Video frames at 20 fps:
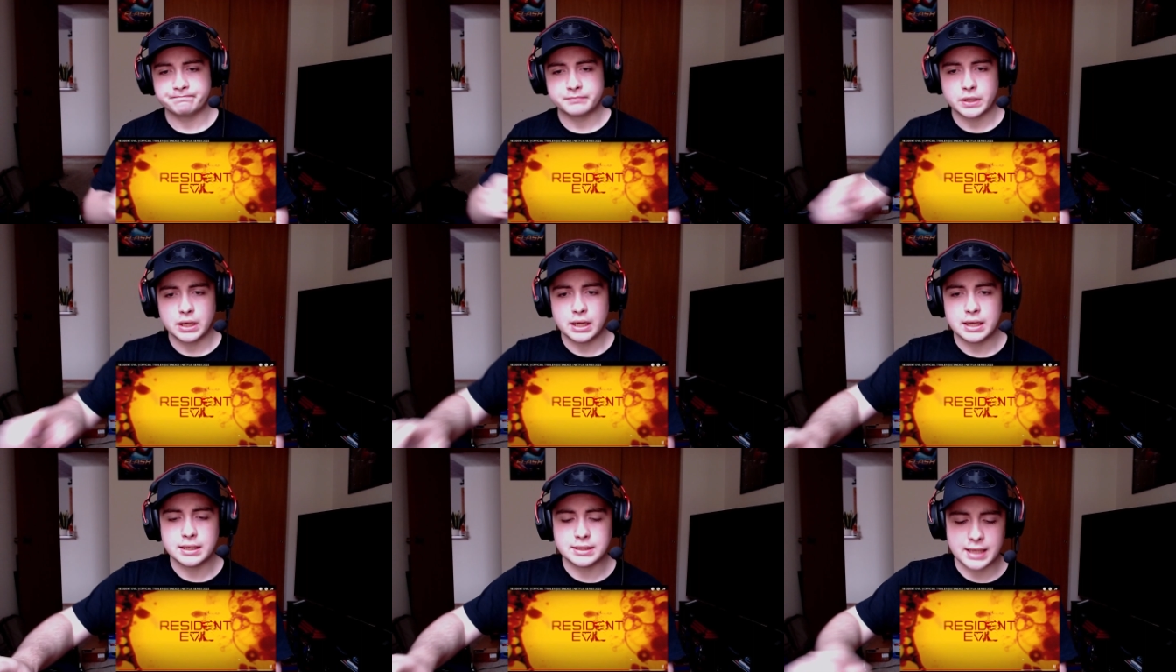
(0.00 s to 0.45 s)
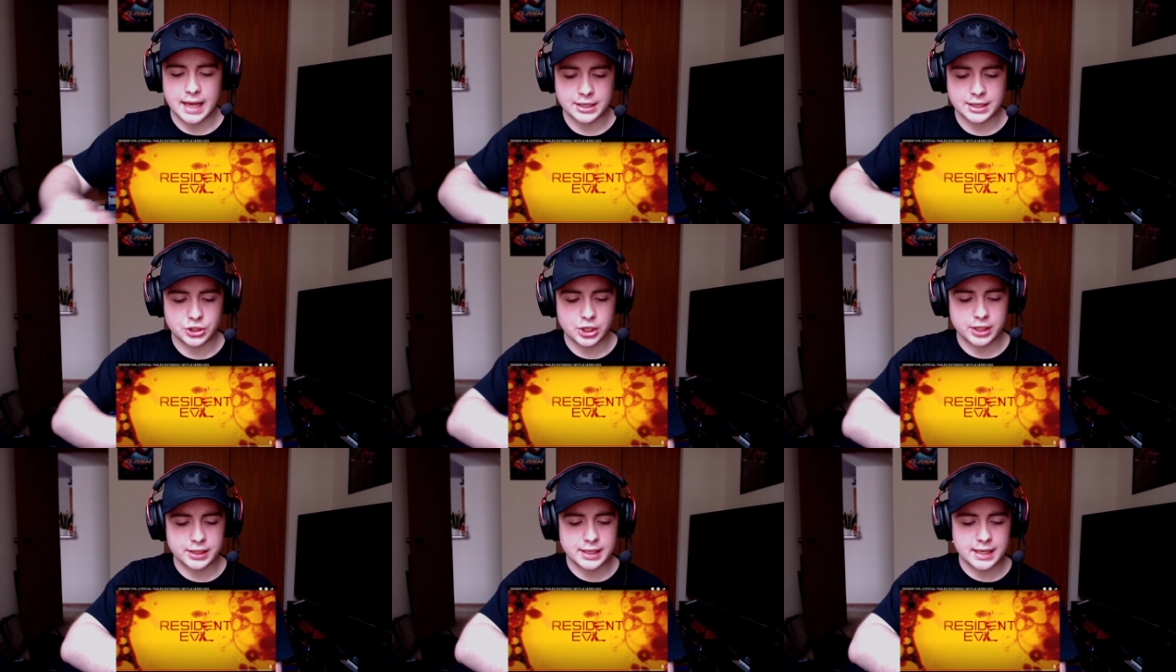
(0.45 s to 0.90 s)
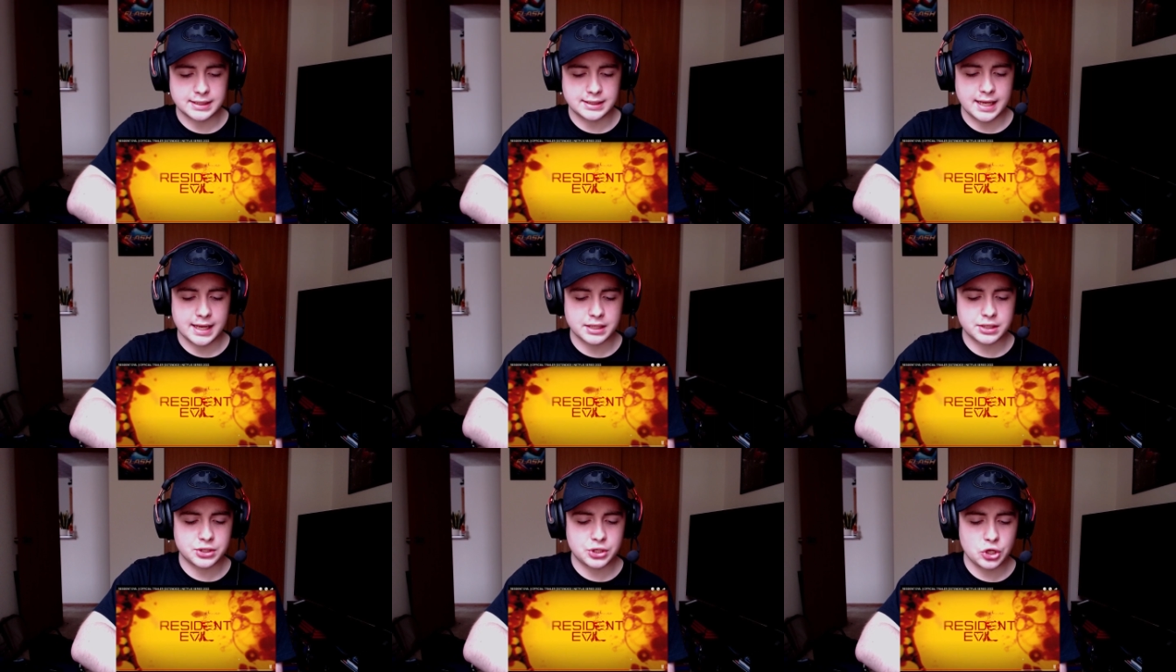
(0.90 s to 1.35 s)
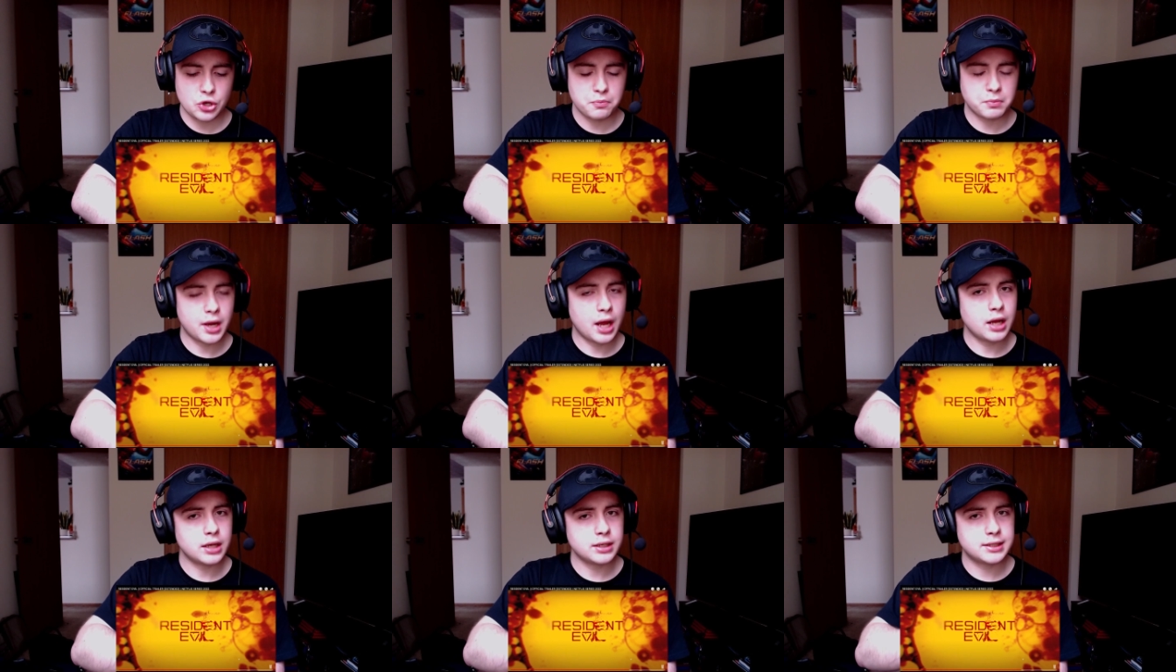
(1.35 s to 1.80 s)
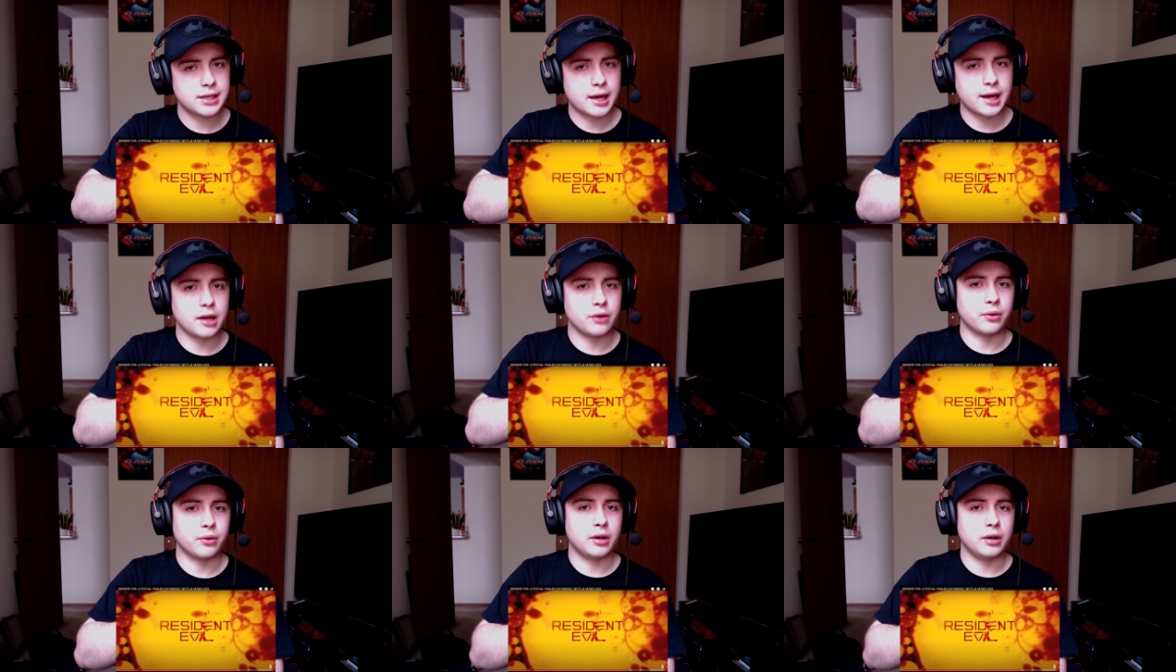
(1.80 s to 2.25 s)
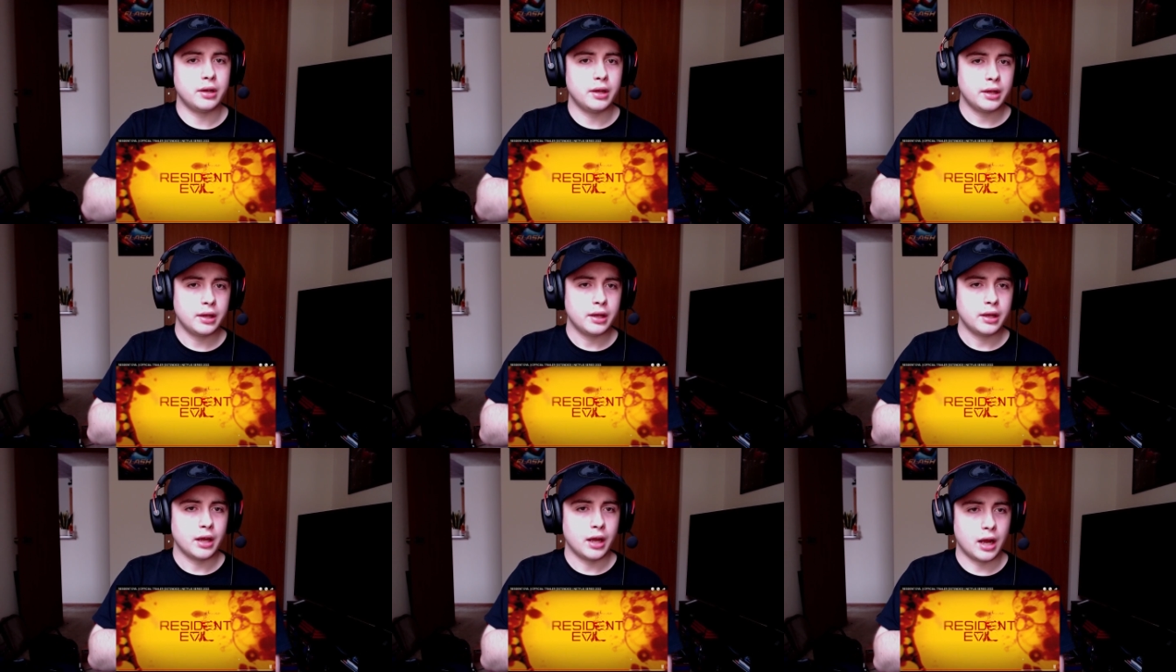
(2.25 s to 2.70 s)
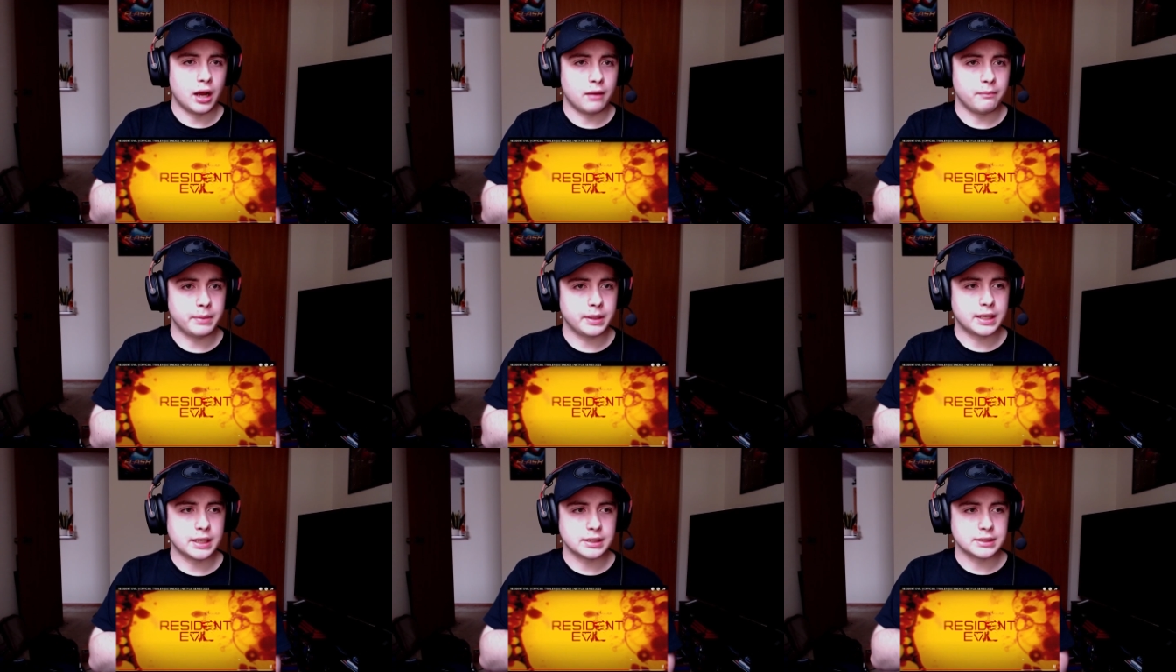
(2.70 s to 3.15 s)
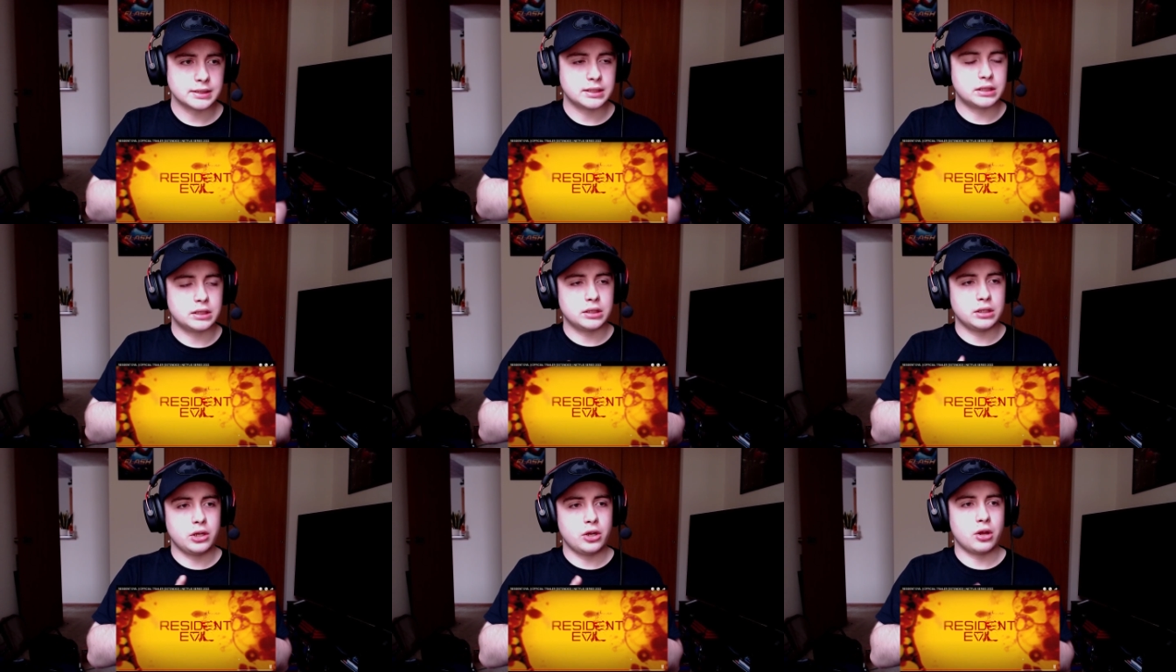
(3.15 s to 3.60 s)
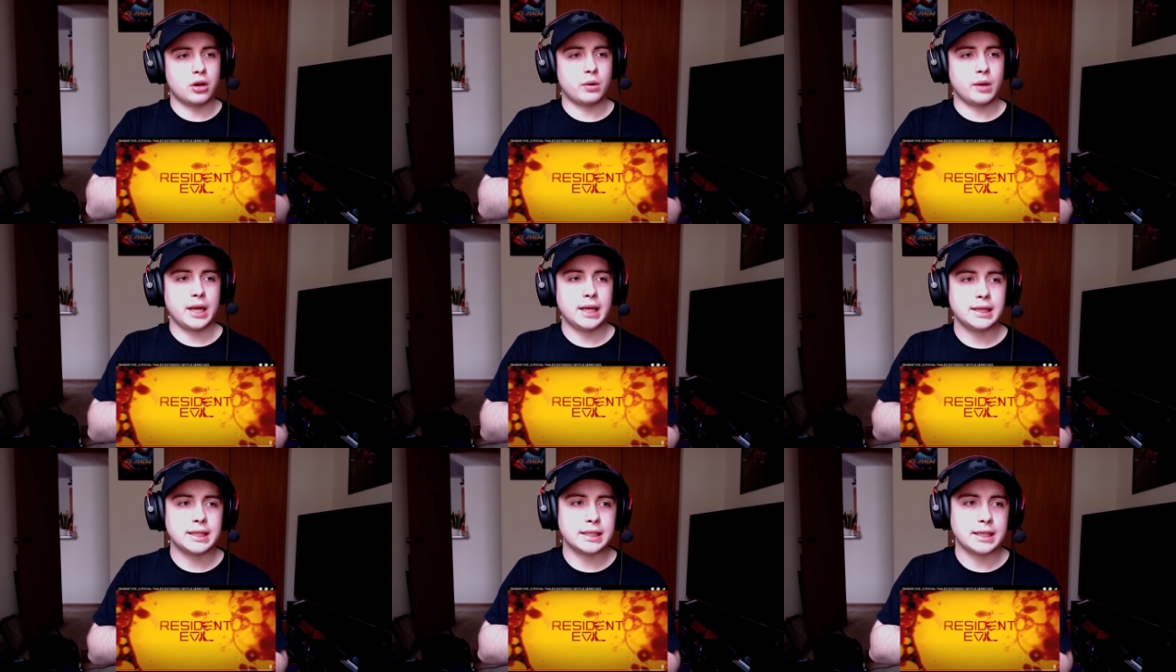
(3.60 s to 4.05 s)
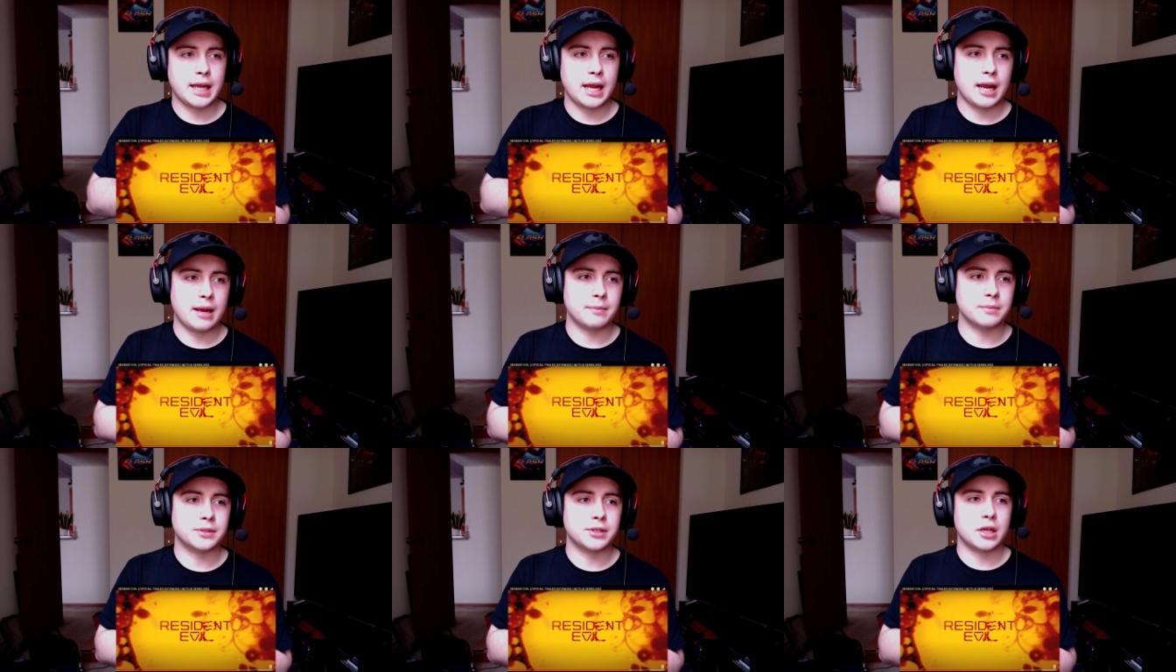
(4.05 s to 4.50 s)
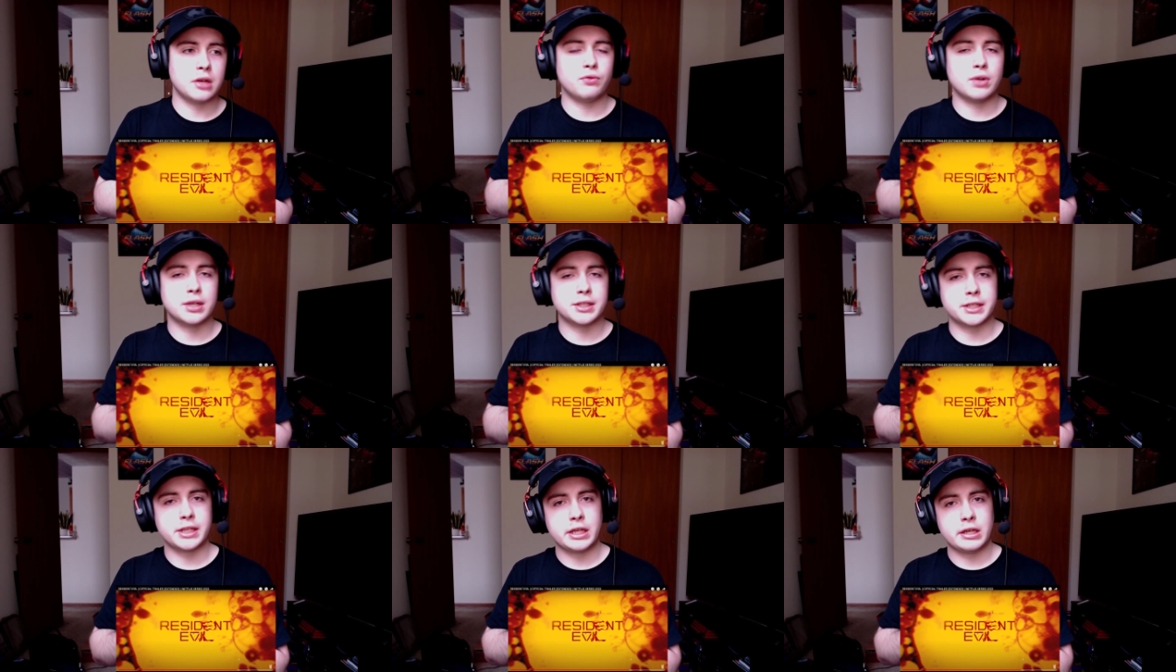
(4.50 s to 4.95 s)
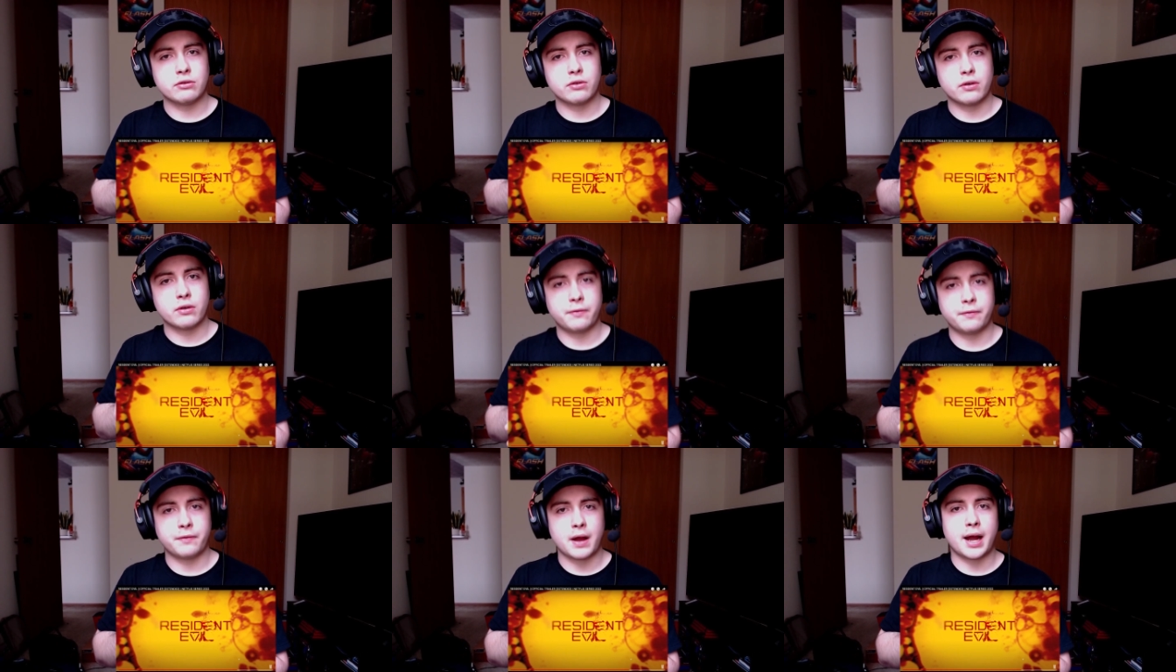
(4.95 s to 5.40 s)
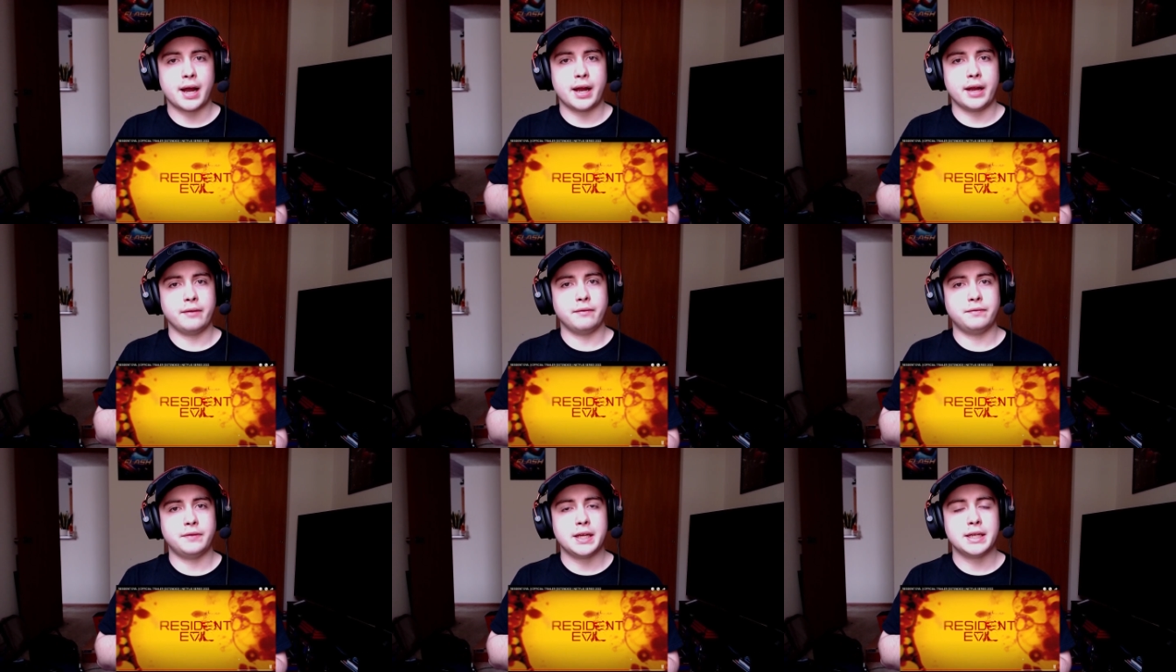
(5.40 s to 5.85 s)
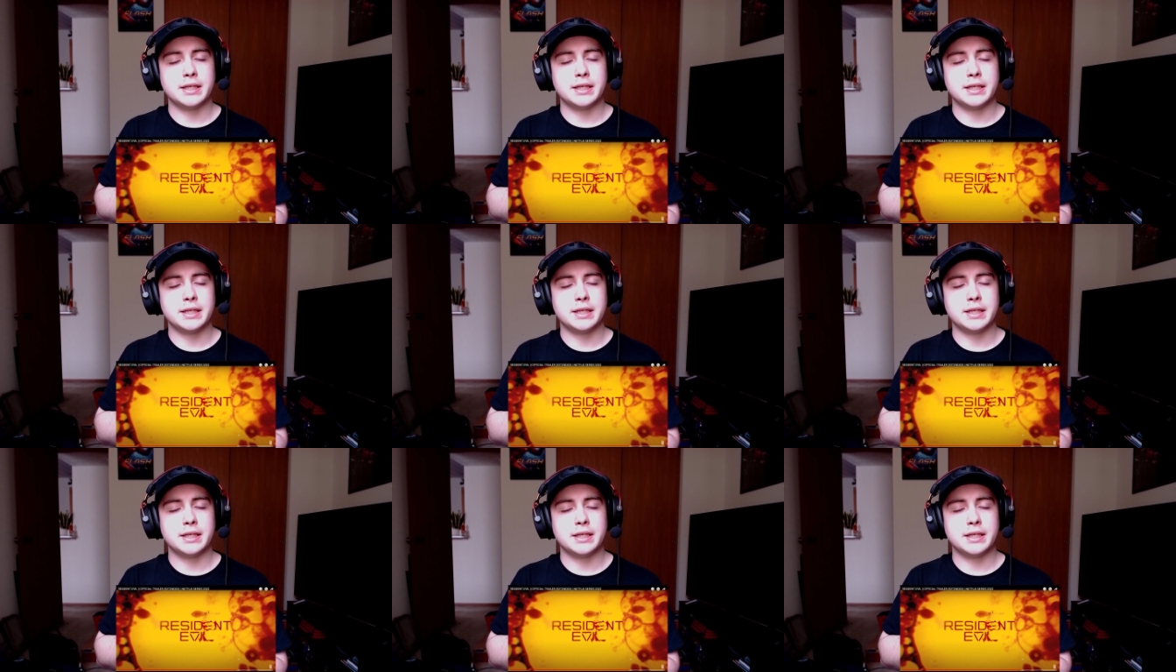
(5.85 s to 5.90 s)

is actually in that test tube, not a tyrant, uh, because you know in the games in Resident Evil Five they